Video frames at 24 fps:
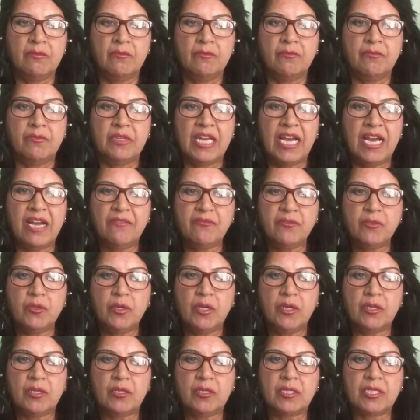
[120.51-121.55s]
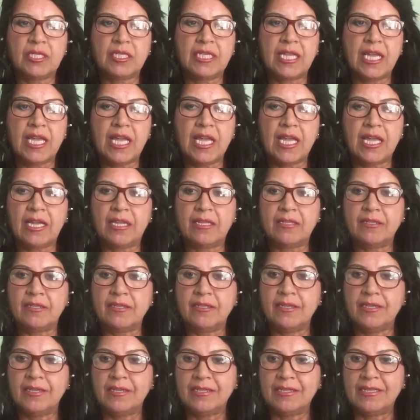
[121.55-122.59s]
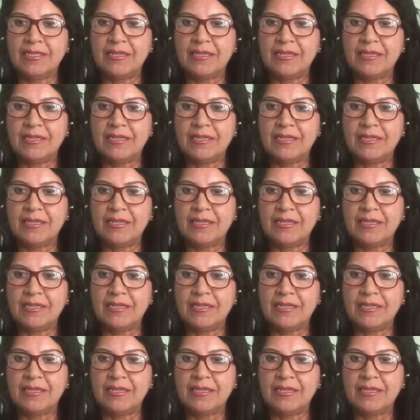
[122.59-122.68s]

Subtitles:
We have to understand the